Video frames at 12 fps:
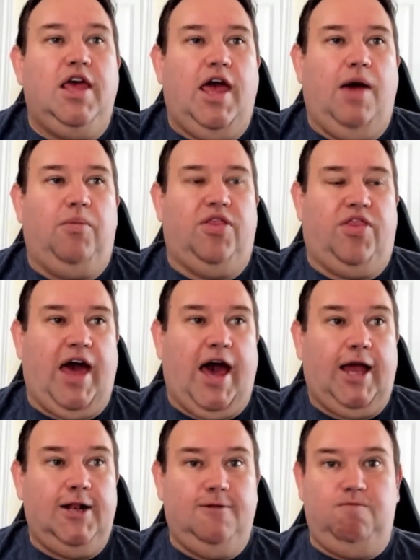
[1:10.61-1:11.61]
And with
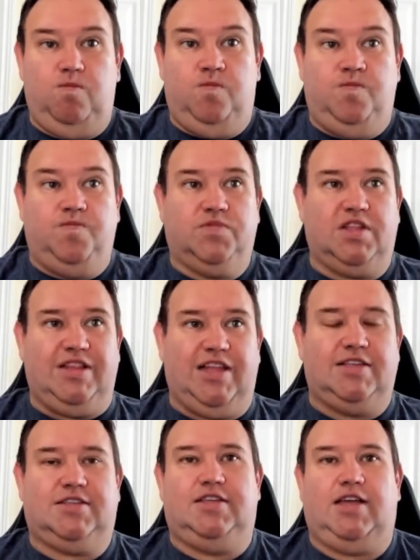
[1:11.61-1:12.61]
that,
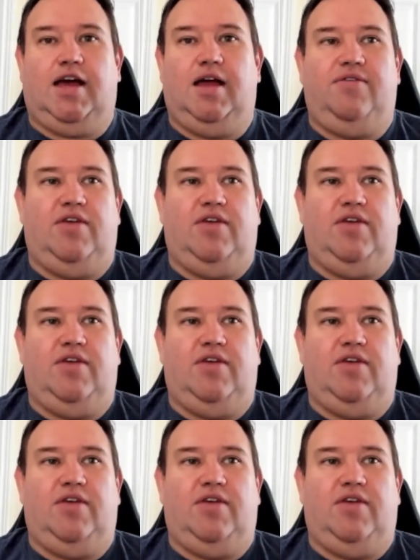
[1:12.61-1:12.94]
let's dive